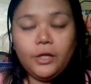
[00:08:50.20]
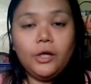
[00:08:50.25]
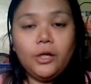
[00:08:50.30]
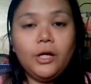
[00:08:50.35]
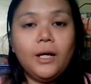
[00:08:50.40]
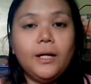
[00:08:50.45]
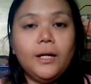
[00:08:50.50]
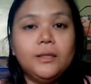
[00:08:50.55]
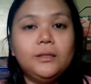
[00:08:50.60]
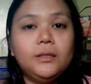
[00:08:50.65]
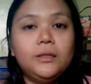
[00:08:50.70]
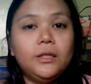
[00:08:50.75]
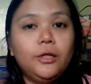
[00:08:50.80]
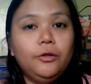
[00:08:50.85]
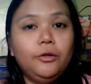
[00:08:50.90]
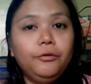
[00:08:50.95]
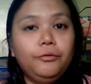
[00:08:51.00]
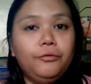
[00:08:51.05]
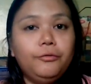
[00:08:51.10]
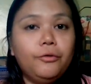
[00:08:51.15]
they are
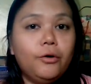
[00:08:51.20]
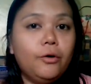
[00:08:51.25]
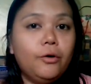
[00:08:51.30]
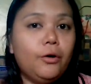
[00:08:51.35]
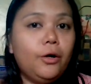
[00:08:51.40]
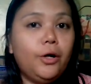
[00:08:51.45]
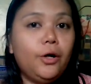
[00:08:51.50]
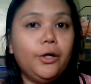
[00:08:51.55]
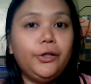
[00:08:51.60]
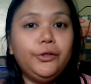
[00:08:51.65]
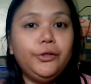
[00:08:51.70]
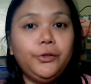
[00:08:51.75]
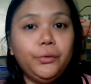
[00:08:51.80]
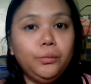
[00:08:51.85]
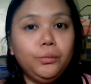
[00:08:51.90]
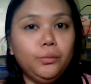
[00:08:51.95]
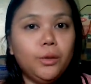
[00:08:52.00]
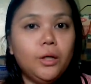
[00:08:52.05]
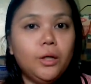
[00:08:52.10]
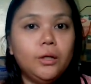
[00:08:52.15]
asking for
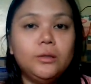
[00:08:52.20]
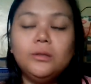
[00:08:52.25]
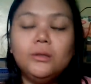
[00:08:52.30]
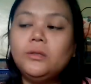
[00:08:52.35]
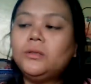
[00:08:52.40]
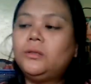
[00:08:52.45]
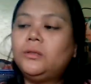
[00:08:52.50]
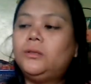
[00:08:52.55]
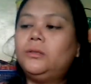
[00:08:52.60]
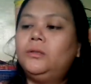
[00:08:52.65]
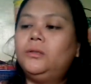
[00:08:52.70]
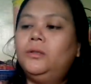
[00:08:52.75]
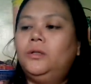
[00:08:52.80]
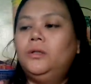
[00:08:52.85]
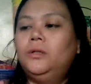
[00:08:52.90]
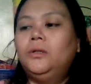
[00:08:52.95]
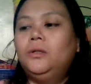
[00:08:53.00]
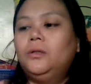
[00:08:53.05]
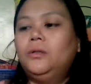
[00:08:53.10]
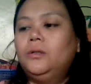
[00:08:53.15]
new ones.
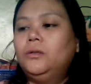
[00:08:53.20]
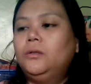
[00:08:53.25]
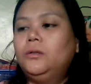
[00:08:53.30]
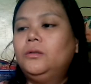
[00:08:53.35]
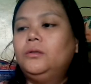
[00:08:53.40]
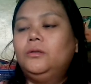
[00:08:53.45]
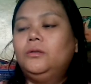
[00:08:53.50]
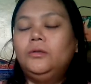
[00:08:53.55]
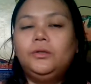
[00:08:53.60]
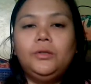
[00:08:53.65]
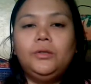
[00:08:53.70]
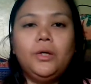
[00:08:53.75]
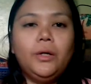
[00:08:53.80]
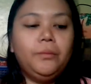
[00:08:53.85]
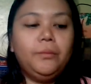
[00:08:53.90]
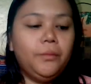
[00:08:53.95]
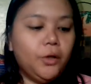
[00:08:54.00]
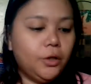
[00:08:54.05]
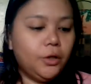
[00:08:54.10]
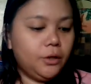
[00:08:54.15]
So
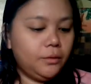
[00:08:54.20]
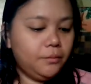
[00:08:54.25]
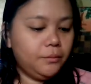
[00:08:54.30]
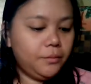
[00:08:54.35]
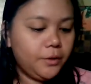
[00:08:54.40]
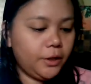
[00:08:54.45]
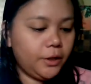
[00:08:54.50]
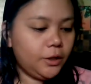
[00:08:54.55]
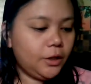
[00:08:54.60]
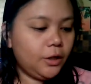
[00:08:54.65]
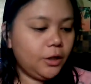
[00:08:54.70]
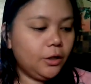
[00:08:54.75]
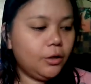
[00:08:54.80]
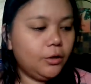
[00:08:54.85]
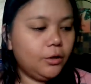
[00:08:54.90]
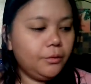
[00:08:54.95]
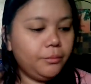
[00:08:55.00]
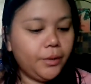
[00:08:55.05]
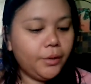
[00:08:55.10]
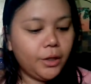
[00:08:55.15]
I'm contemplating
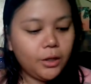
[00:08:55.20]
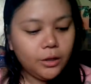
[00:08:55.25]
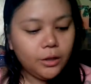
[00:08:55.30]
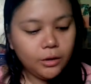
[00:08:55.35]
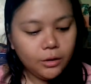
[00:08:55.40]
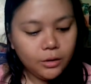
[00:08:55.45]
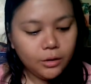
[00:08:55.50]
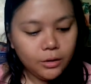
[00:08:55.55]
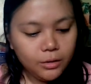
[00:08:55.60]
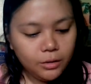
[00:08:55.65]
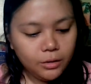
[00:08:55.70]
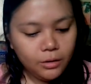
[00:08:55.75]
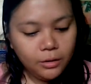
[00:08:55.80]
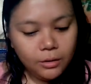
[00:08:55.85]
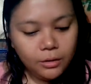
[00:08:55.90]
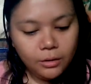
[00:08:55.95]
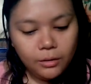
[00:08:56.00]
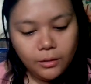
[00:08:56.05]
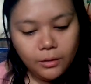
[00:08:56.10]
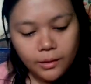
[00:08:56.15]
on making
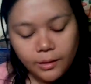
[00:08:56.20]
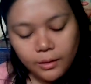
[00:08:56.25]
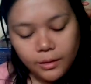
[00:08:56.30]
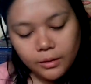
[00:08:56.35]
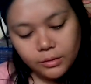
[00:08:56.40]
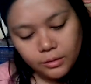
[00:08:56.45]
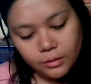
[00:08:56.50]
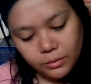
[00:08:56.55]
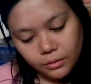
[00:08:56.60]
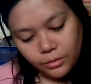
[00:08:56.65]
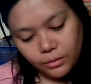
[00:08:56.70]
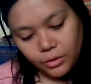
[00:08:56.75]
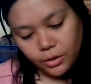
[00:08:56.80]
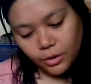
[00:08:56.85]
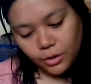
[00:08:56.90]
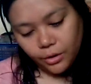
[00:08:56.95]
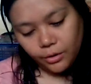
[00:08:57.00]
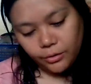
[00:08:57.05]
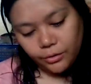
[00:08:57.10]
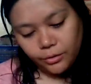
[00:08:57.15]

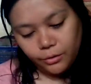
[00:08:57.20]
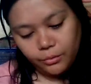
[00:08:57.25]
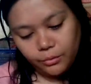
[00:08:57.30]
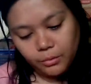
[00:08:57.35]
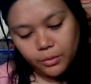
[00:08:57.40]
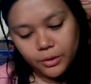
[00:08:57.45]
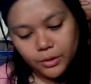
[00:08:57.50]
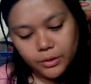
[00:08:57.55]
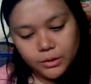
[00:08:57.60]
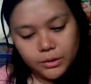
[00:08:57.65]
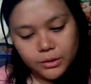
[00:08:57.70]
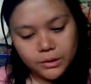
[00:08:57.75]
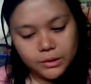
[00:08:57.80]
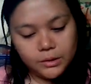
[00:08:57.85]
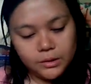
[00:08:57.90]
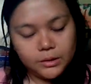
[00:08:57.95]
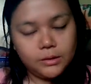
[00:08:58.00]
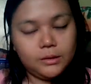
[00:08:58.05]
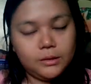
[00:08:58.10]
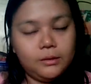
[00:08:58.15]
the other
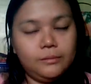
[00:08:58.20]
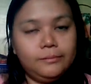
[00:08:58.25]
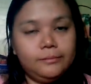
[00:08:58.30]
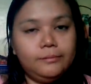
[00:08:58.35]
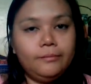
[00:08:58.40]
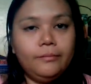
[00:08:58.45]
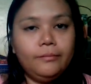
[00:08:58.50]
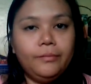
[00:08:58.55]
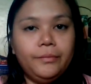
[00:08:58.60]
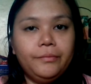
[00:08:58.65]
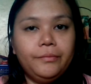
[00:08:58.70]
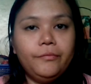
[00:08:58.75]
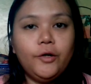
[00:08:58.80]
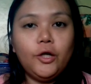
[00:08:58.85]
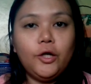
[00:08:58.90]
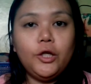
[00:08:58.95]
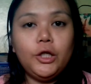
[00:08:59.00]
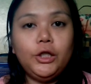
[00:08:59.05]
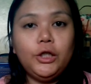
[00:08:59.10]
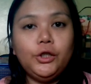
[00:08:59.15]
ones.
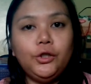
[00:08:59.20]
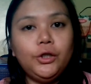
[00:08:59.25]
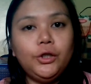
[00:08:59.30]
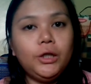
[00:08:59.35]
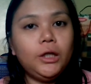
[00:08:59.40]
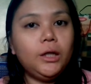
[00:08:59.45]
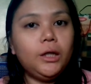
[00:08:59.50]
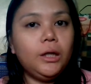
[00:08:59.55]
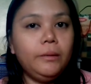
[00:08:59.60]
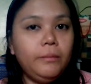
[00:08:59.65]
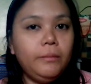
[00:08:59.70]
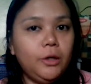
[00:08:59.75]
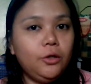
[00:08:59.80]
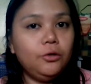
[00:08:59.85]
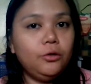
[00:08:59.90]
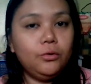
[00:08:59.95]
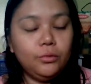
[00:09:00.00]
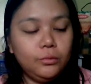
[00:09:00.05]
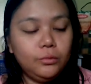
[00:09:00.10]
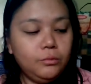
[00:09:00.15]
Very unique
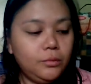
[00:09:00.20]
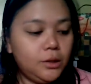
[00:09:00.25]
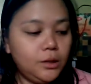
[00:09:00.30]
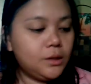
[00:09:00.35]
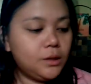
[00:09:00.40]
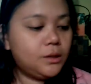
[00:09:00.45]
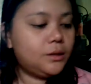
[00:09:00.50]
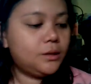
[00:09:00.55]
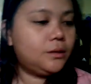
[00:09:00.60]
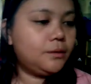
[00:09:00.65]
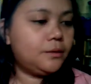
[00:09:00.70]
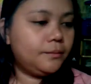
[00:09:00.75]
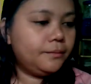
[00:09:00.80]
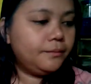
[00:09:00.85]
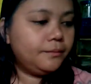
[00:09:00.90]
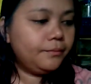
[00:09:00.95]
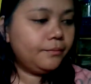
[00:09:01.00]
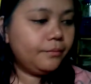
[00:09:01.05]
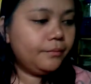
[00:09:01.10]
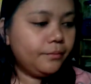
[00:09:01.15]
amigurumis.
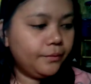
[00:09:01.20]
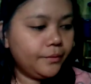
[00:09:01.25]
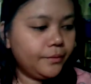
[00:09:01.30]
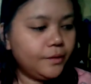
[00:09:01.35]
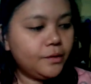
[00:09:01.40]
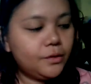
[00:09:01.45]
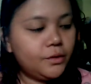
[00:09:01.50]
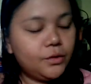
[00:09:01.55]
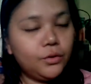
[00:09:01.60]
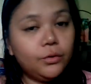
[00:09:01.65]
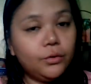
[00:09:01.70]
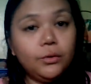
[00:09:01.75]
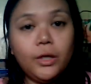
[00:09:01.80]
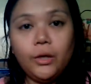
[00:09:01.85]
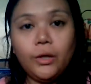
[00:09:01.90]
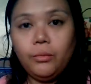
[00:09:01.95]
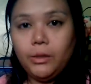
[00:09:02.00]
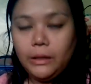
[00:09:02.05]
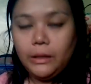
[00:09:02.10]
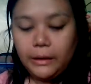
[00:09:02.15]
So
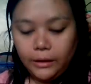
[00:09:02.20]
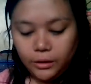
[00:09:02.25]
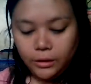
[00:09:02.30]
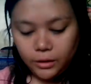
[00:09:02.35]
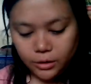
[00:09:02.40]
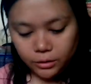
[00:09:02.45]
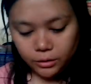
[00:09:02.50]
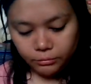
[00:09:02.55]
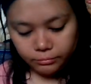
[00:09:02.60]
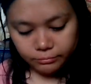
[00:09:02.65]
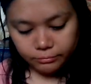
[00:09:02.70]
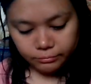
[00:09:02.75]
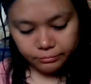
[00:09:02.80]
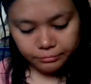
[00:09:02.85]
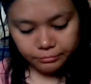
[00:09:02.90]
they will like it.